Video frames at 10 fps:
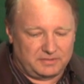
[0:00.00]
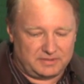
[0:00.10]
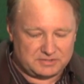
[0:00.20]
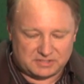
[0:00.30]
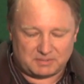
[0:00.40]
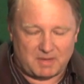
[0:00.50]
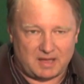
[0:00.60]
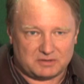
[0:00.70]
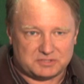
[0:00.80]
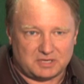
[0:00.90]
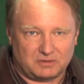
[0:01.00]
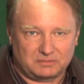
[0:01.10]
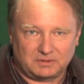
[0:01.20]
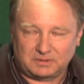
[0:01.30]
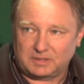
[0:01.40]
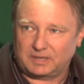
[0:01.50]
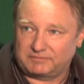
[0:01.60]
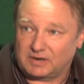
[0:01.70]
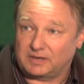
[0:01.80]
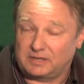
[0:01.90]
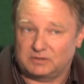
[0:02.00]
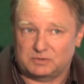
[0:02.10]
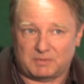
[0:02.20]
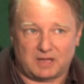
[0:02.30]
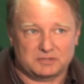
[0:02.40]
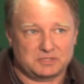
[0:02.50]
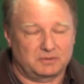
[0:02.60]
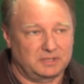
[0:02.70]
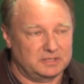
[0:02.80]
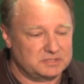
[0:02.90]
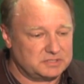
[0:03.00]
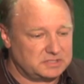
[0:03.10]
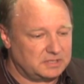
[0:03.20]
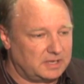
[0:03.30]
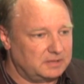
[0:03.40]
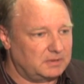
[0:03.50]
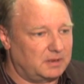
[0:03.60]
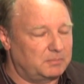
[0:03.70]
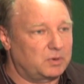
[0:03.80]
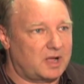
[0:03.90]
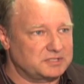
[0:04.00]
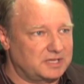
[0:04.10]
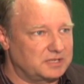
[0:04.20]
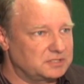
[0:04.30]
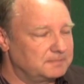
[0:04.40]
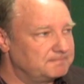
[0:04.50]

This is a milestone, a very huge milestone in this process.